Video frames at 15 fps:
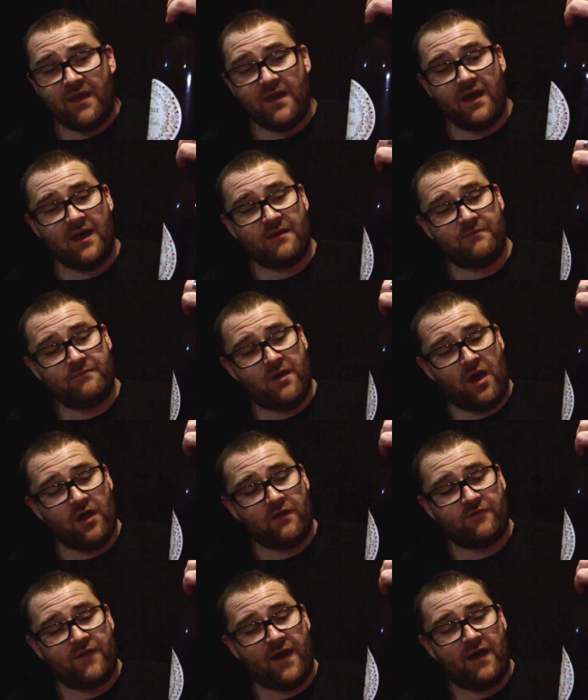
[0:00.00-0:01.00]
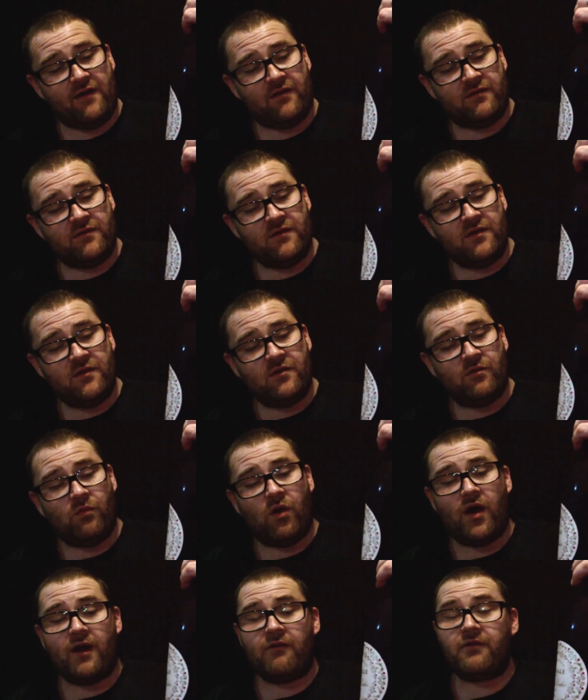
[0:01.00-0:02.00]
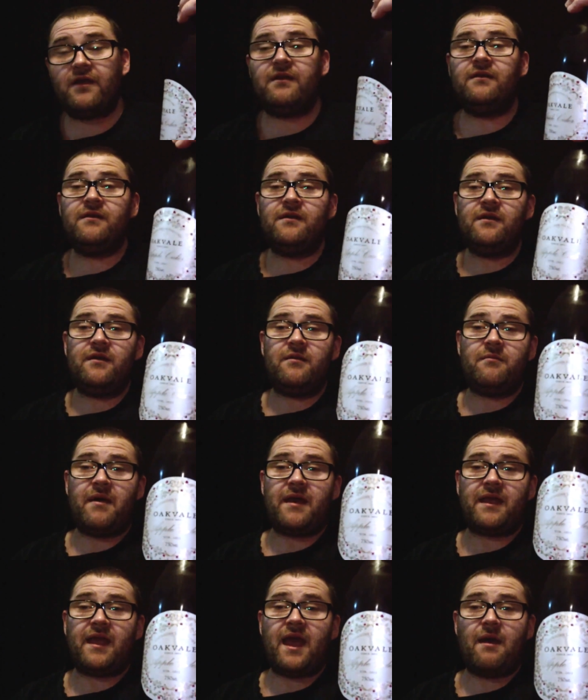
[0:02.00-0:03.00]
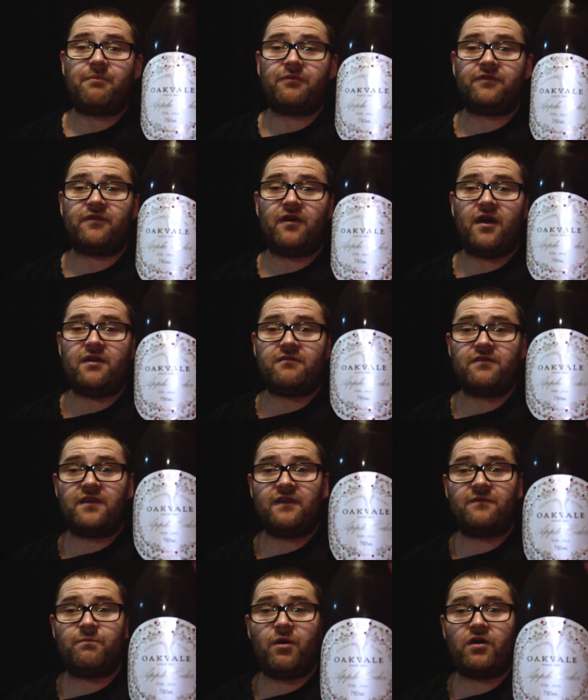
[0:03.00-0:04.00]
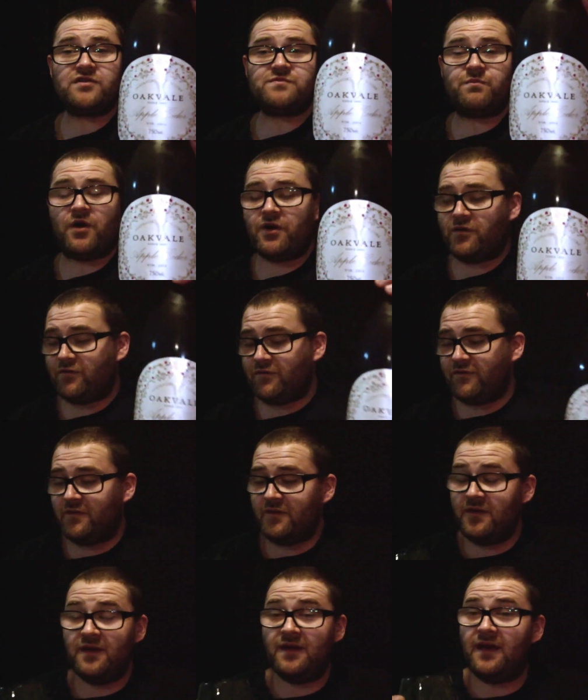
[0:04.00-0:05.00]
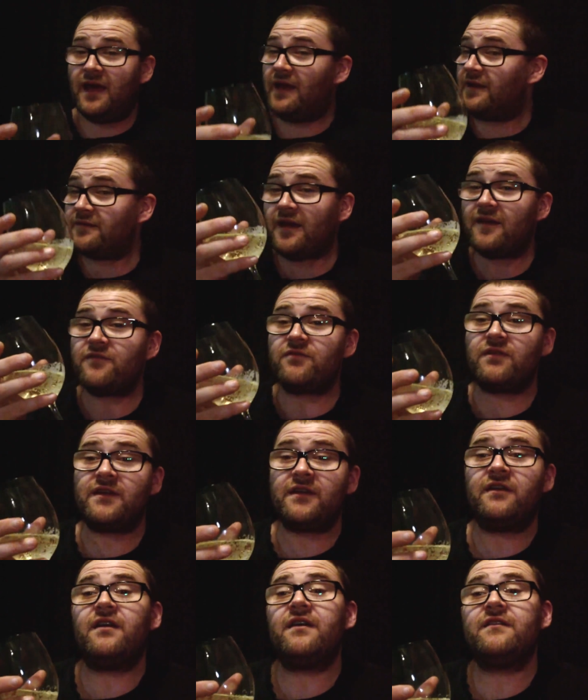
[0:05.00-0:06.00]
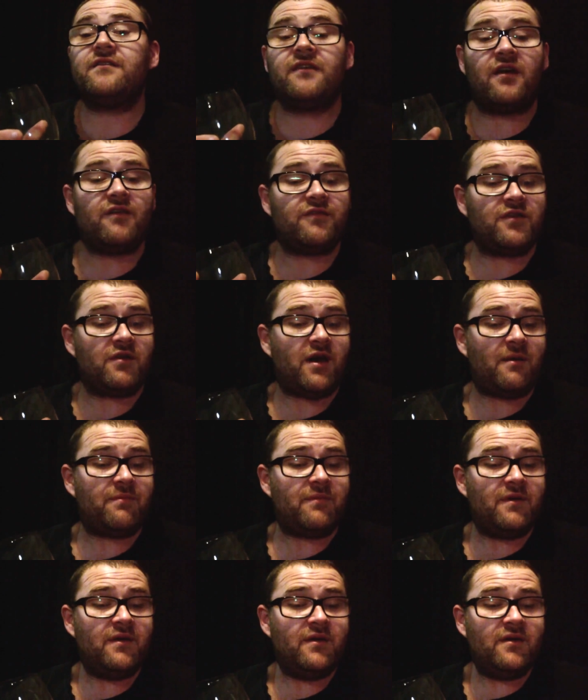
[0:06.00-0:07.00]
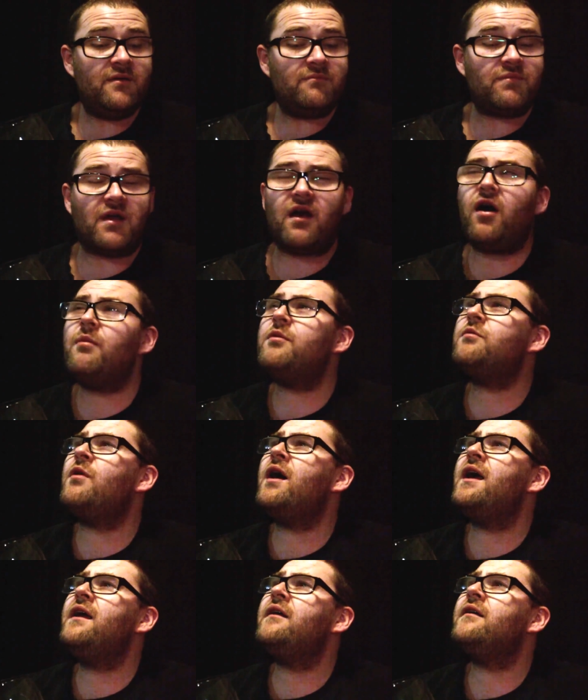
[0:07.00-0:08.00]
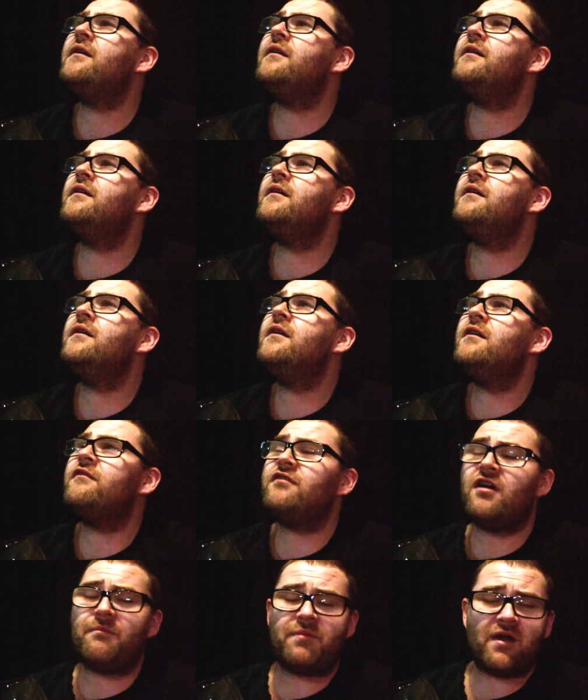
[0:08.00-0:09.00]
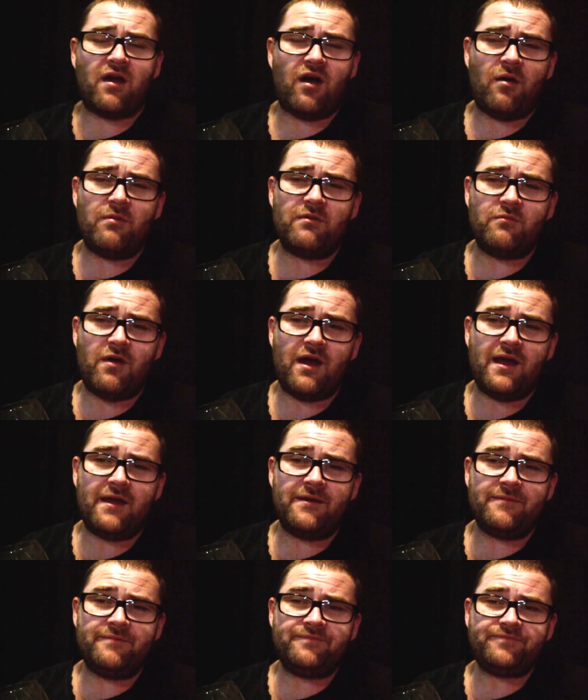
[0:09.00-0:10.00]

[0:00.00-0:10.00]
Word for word: Um, Oakvale Winery, making apple cider in these posh bottles, and it tastes really nice. So if you're up the Colburn way, if you're up the Colburn way,